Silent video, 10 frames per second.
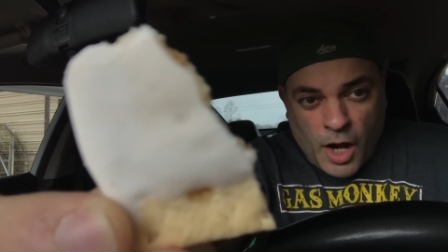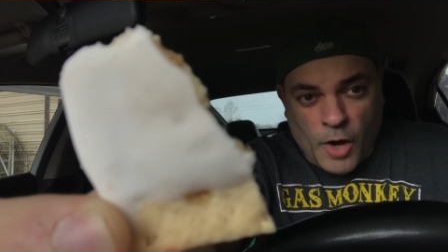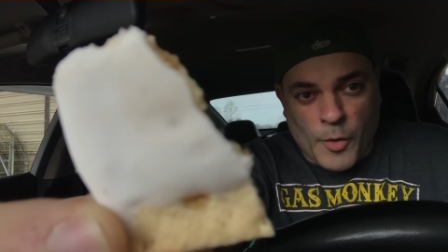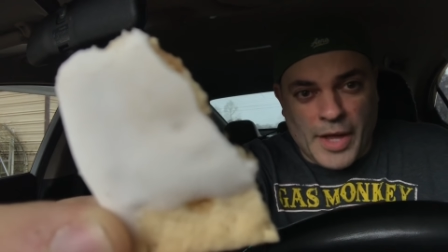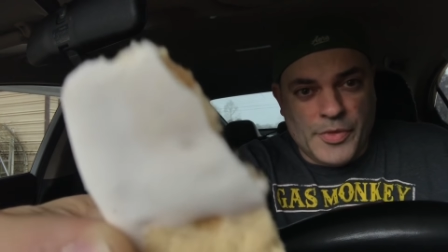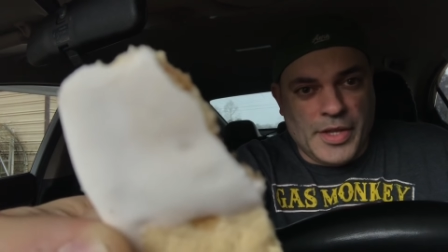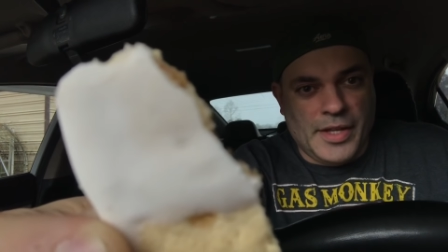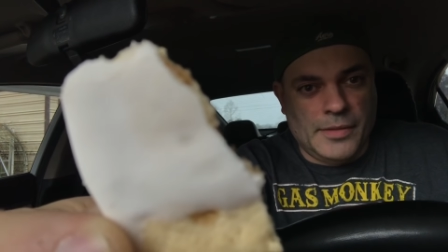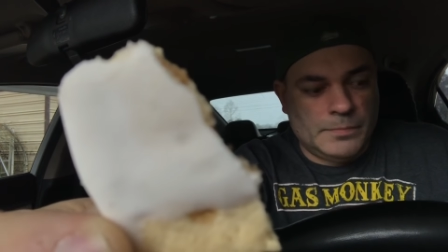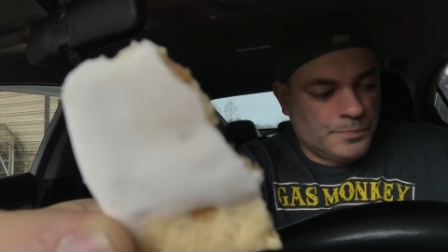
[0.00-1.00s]
All right,
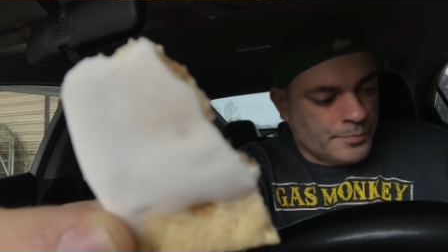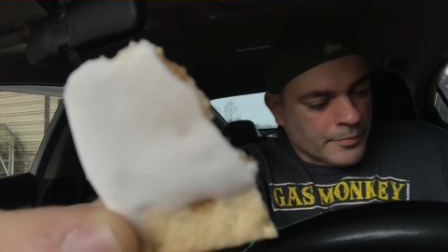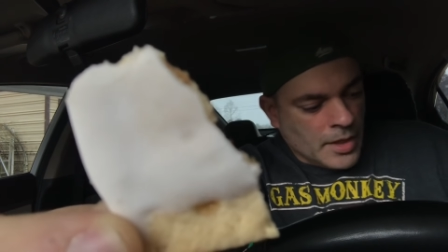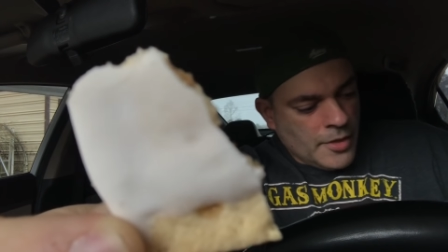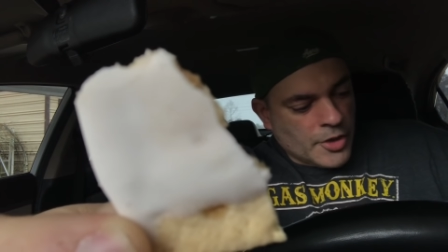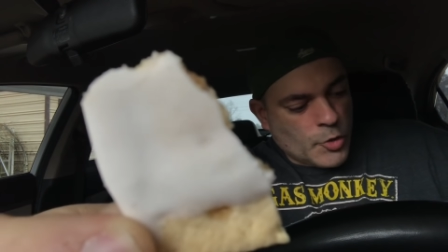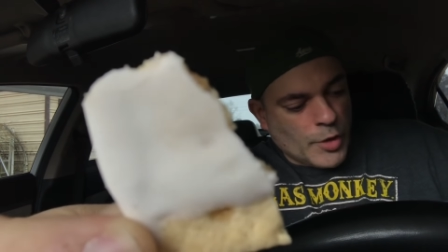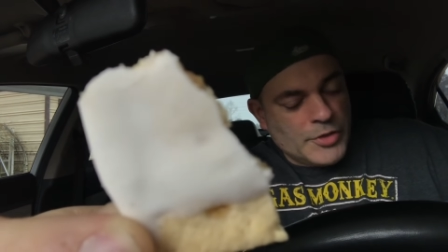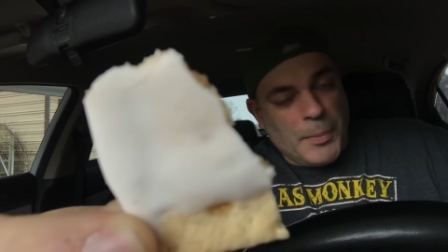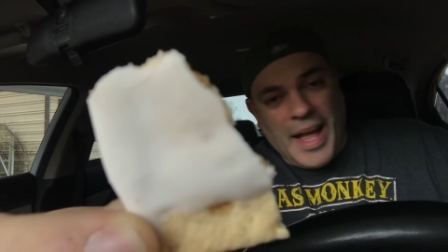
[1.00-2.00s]
then. The
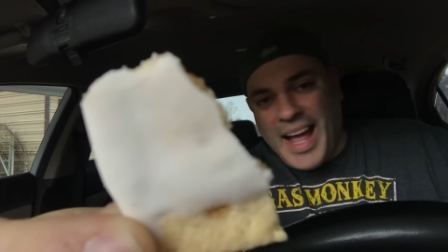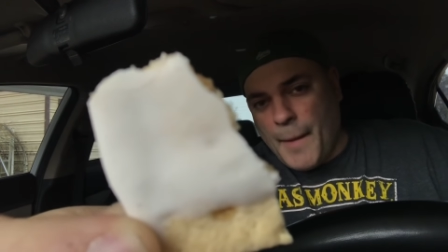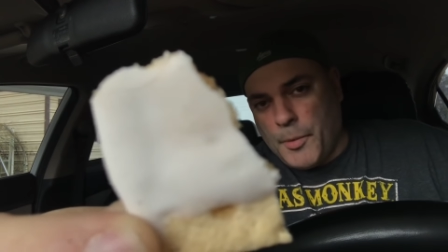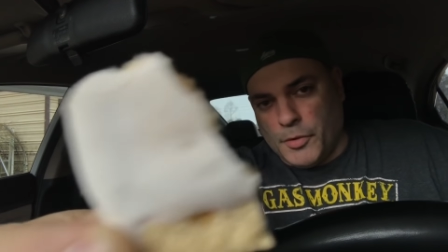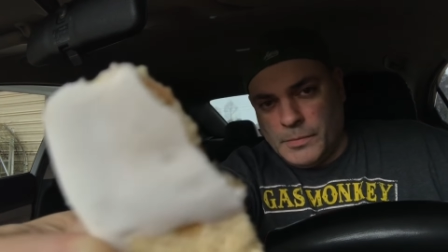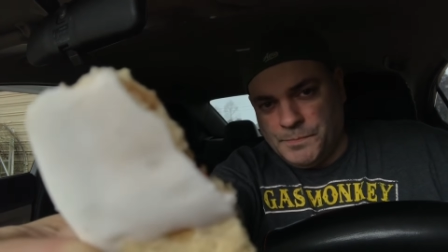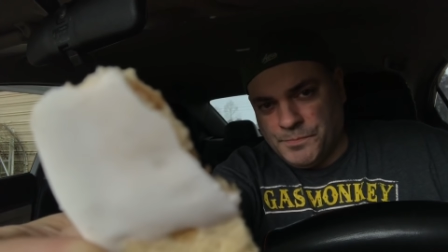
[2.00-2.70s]
crisp apple